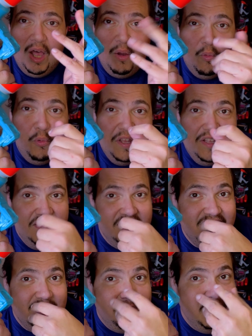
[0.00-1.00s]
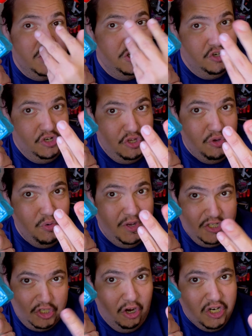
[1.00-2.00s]
with something new
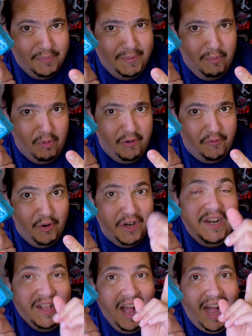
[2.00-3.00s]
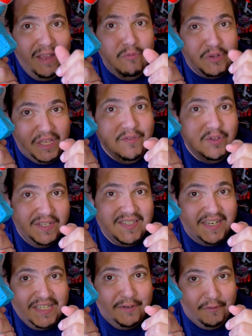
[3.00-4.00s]
and charge people more for it, I will give you this
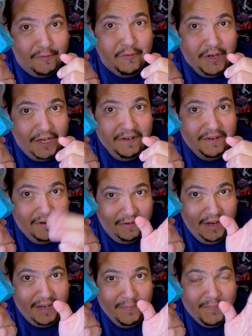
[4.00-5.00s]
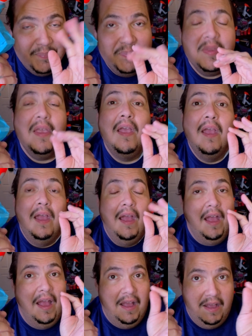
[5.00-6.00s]
idea for free, all right?
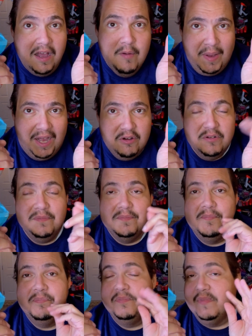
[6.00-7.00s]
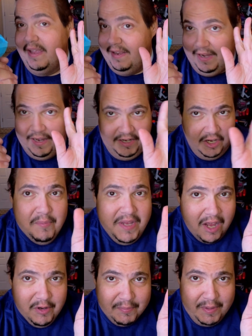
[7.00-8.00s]
How about, and hear me
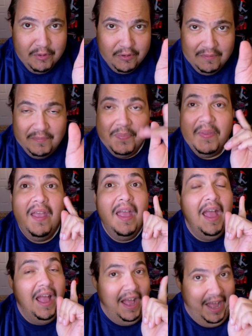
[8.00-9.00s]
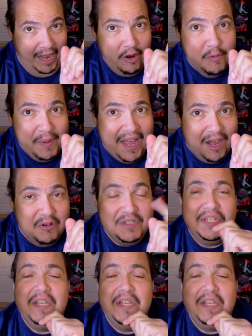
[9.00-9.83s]
out, you people, how about